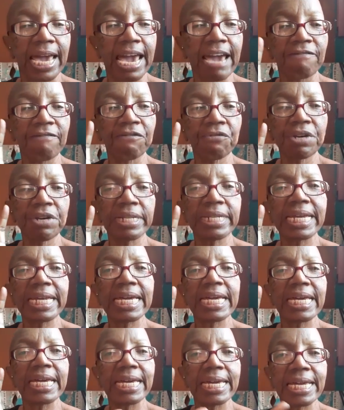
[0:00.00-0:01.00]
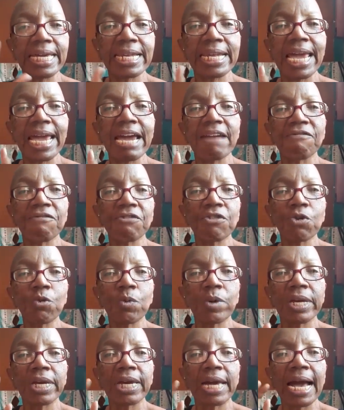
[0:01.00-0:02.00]
Every day, in every
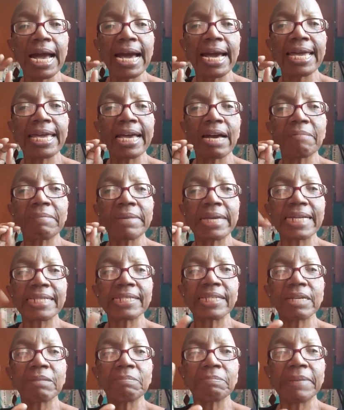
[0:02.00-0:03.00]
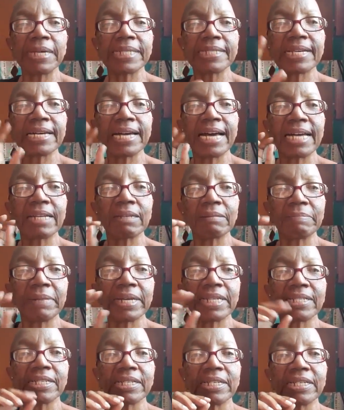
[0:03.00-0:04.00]
way, I am getting better and
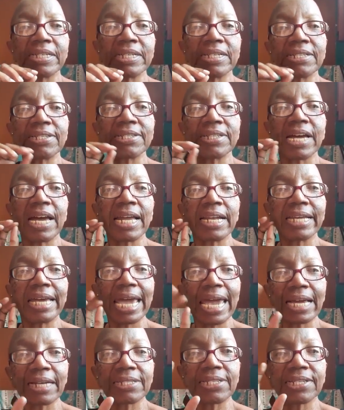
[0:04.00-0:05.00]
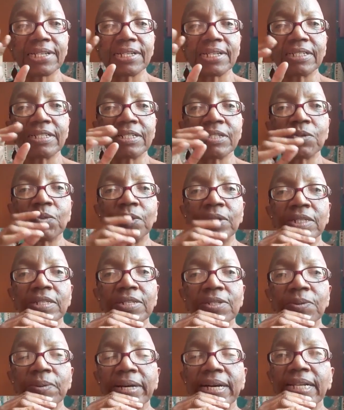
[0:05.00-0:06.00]
better is an excellent
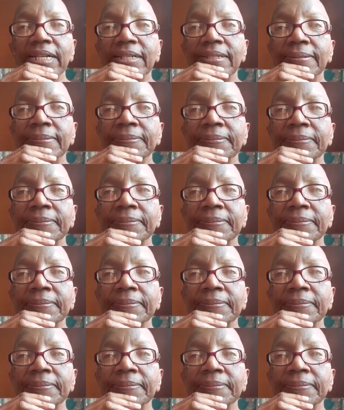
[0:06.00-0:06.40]
one as well.